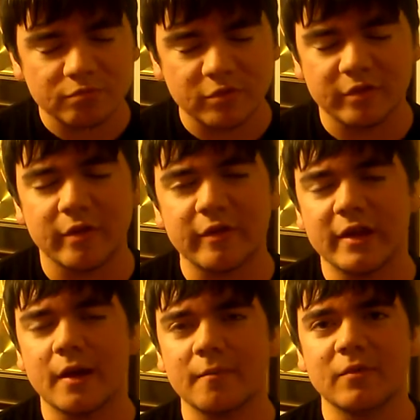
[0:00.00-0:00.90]

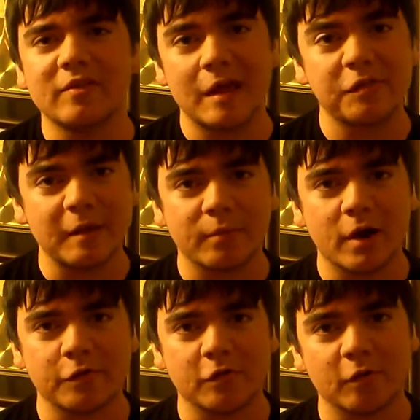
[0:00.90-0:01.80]
the testing
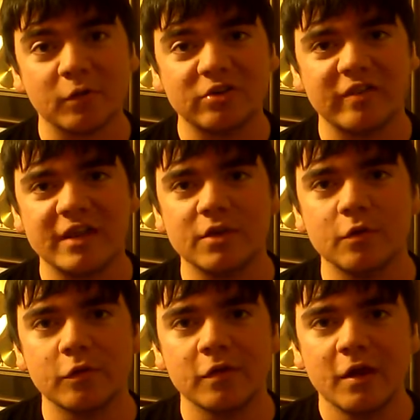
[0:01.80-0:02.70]
process on which they
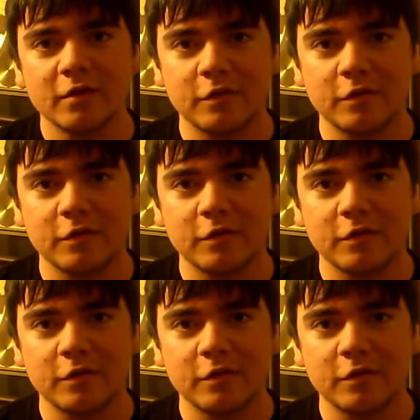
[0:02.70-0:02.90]
use